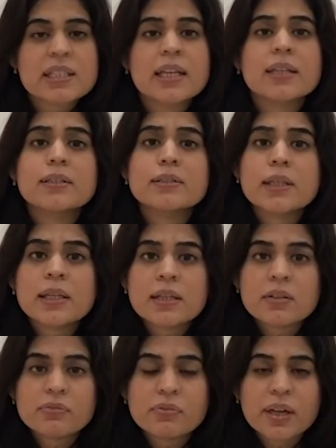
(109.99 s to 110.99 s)
any tail
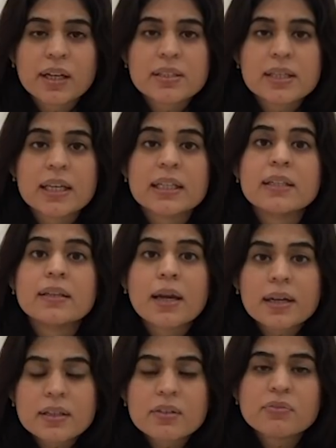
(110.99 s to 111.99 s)
defects, any
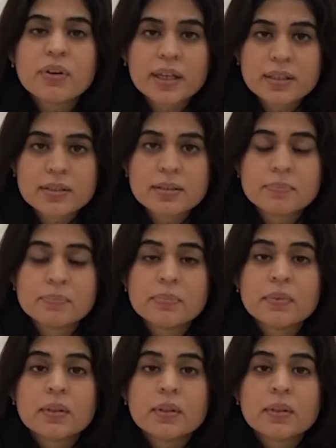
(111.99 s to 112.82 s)
neck defects.